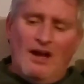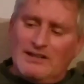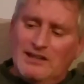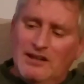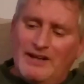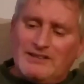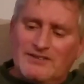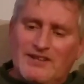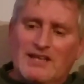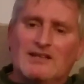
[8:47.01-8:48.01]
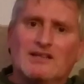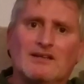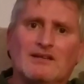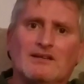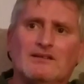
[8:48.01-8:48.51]
I'd like to
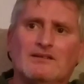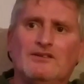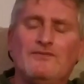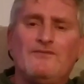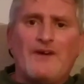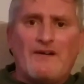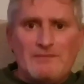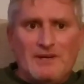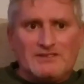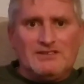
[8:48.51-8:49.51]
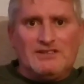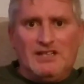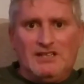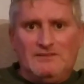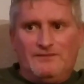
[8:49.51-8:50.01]
thank you very much
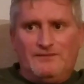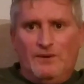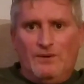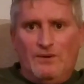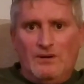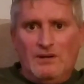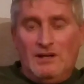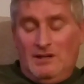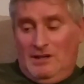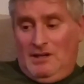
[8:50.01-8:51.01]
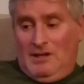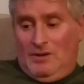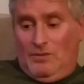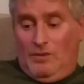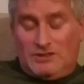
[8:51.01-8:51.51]
indeed for
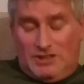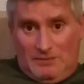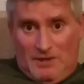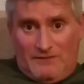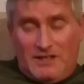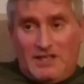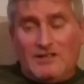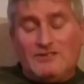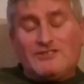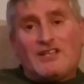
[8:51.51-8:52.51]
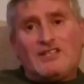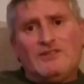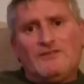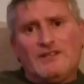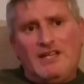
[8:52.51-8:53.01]
watching my videos. Thank
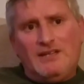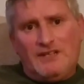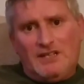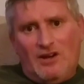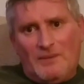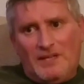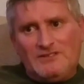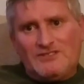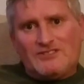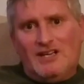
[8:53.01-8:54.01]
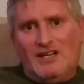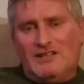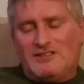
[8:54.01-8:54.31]
you for leaving comments.